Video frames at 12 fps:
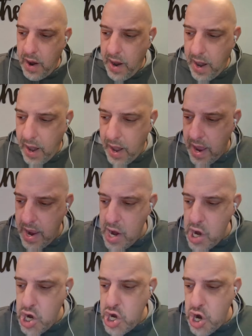Uh,
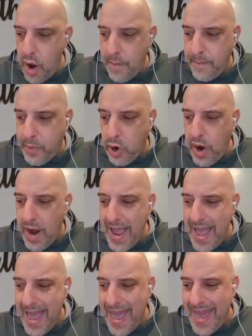
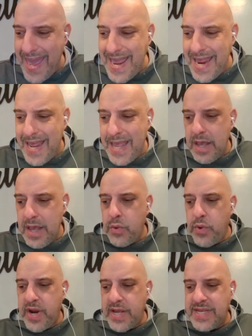number eight.
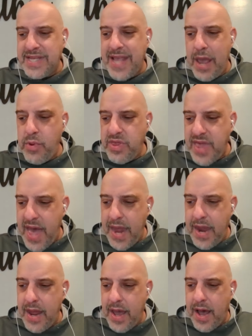We're going to stay with
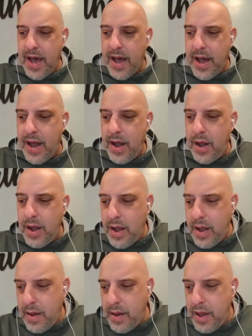that uh,
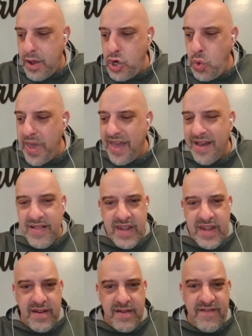uh, New
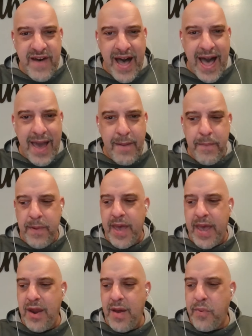England vibe
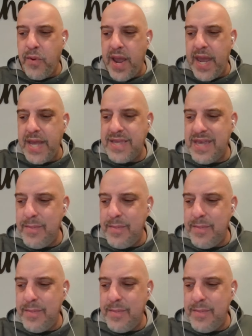at number eight.